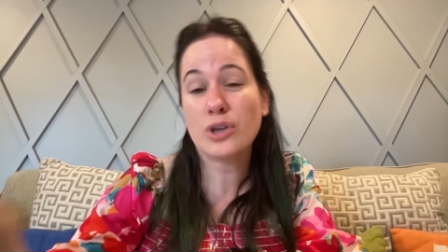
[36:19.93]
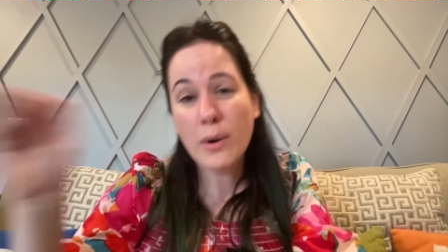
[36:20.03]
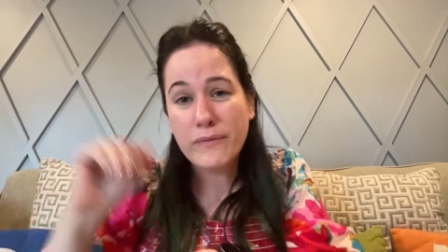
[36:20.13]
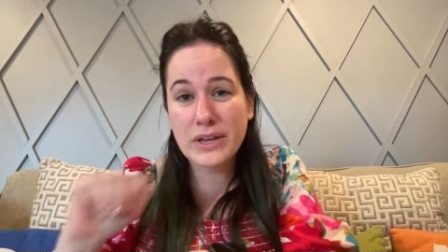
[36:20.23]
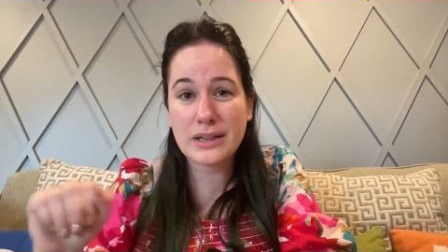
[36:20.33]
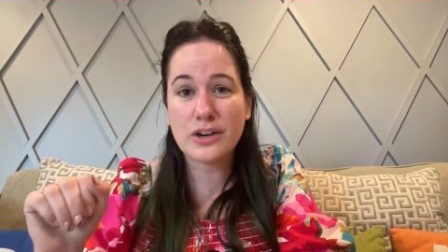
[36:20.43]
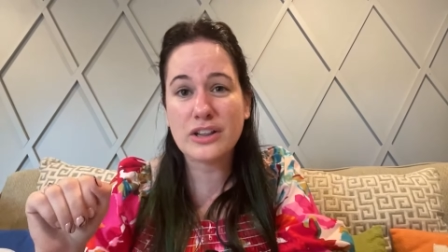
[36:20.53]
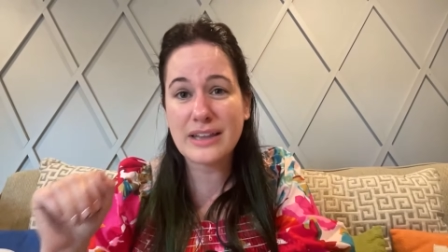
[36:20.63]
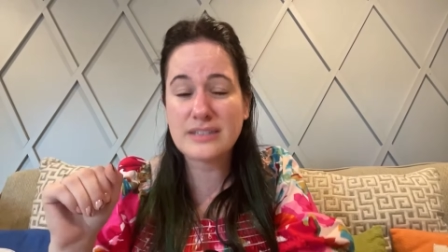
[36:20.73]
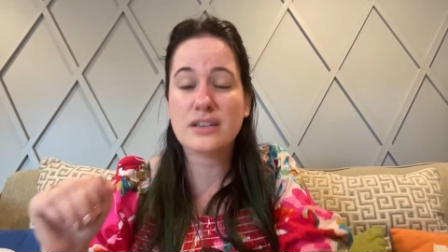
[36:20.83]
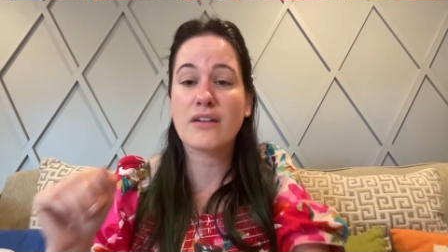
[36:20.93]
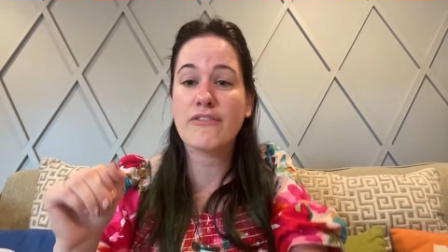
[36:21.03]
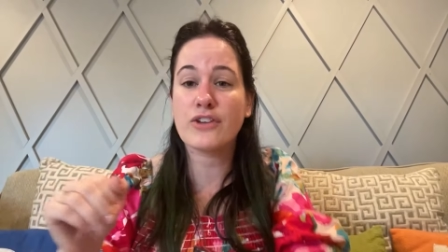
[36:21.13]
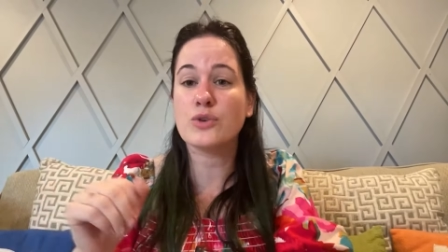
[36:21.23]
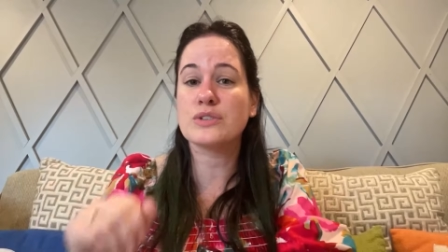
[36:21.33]
so hopefully a little less
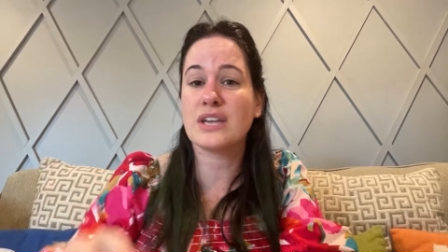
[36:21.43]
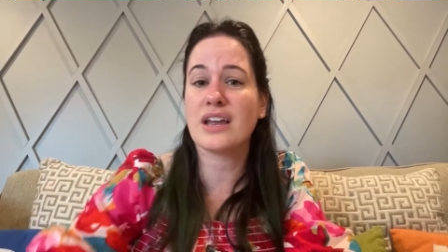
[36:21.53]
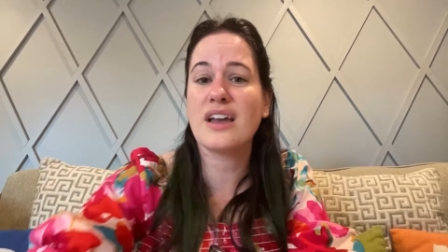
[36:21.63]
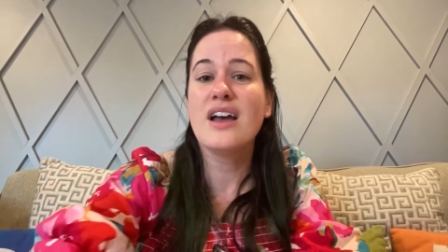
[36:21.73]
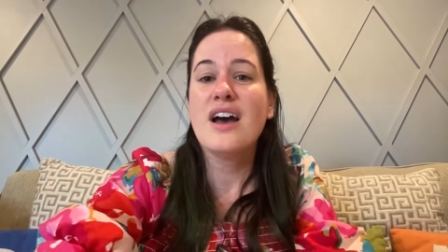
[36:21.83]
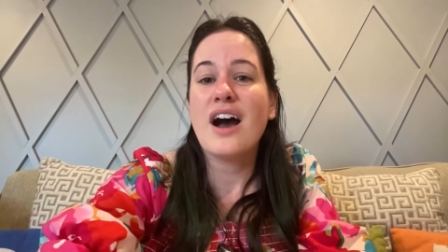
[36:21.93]
confusing.